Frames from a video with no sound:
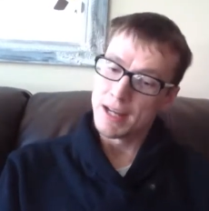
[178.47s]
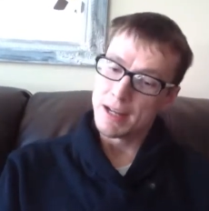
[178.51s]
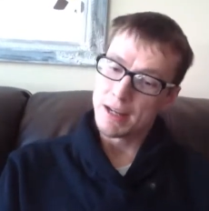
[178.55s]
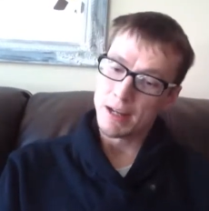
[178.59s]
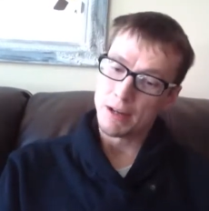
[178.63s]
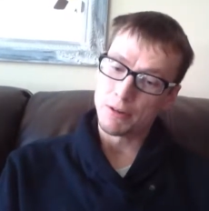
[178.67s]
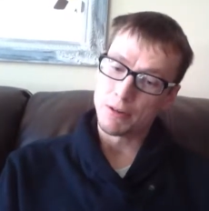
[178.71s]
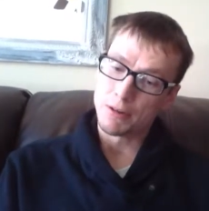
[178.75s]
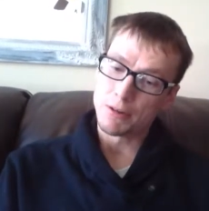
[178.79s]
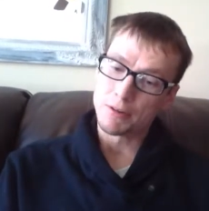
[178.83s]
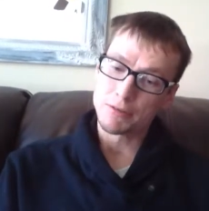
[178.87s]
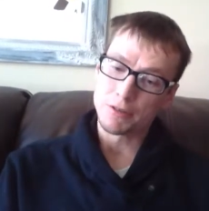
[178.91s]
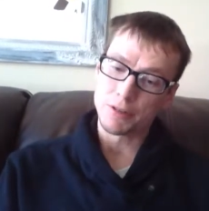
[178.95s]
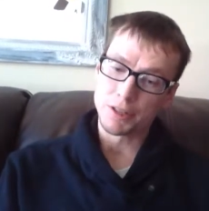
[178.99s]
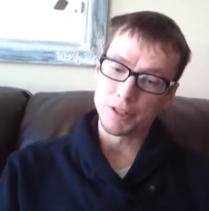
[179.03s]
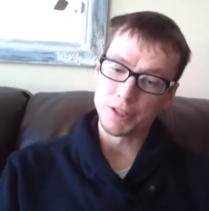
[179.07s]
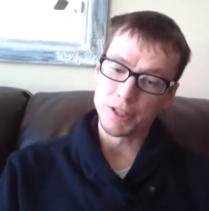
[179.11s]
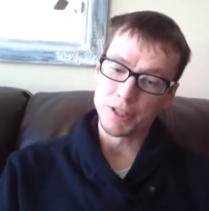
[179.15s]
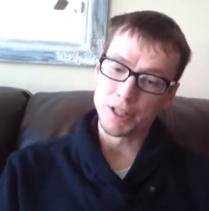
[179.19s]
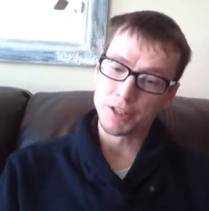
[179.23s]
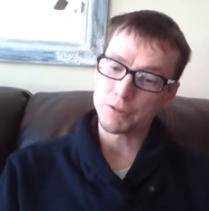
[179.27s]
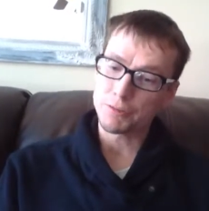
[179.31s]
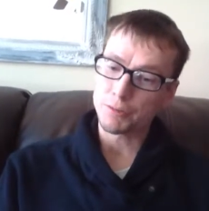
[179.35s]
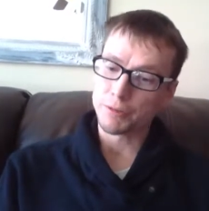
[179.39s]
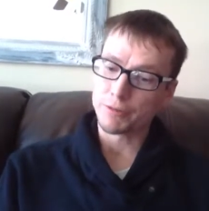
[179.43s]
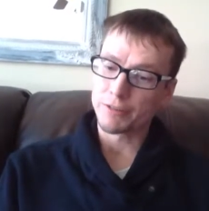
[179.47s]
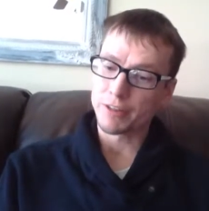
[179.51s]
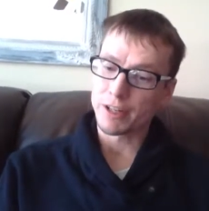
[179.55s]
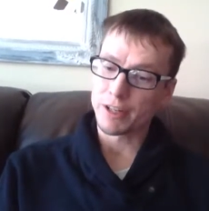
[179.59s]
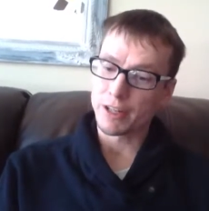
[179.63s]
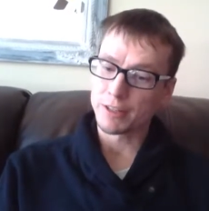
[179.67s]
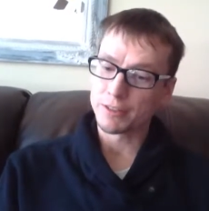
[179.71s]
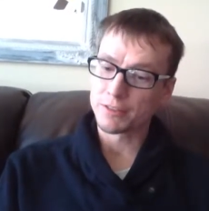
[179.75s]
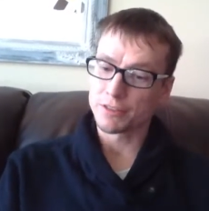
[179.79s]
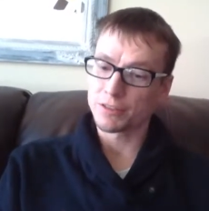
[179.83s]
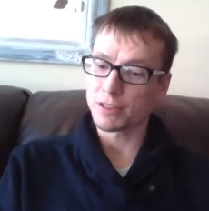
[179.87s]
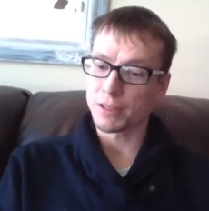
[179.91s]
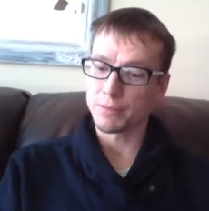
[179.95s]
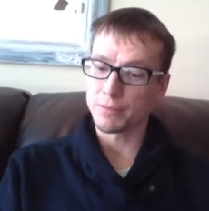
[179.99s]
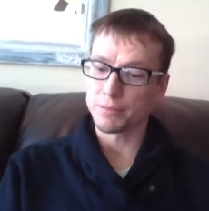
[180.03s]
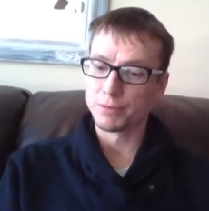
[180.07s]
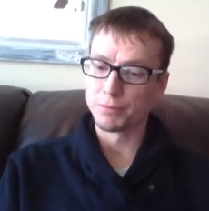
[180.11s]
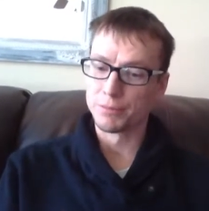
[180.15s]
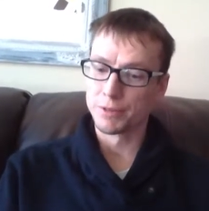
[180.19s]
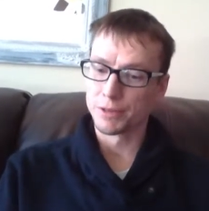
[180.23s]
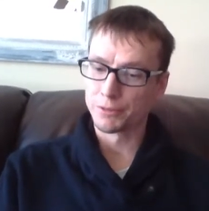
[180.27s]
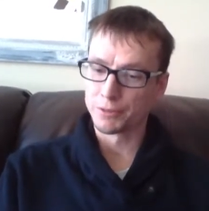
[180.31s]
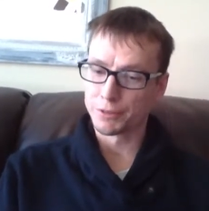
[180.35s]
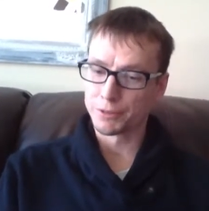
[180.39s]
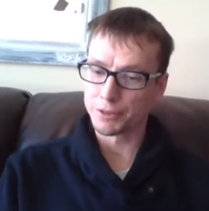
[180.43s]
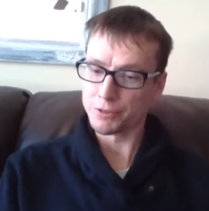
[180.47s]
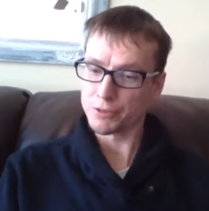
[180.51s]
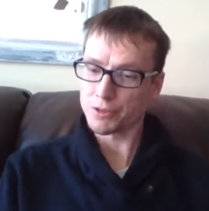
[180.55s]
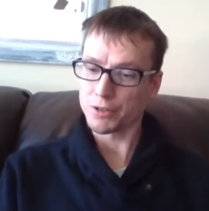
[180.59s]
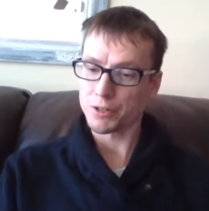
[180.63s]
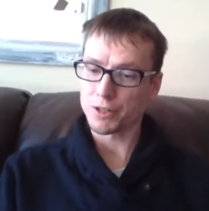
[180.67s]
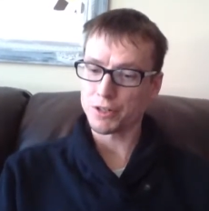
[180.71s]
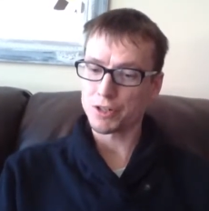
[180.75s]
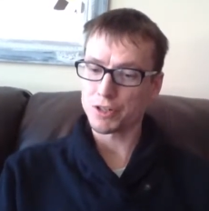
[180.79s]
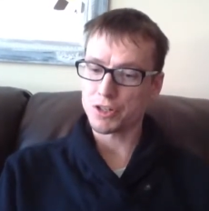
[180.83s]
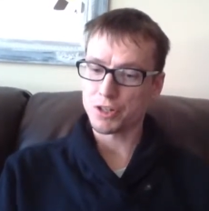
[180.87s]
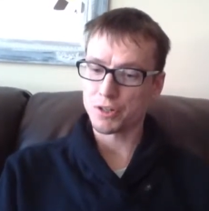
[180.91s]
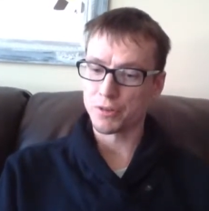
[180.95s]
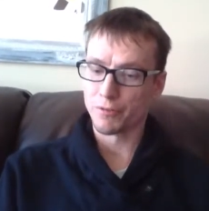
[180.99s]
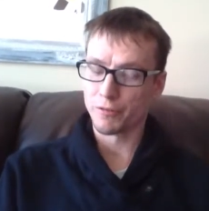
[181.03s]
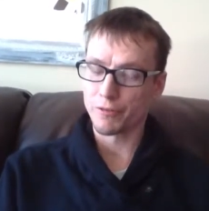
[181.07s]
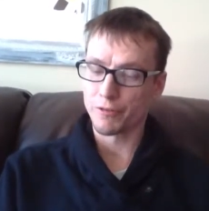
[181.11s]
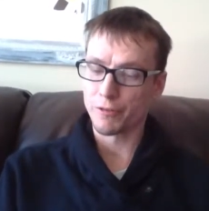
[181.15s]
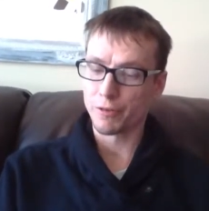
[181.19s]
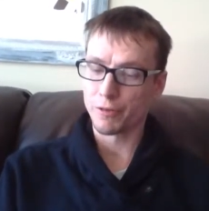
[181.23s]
However, it does provide supplemental nutrition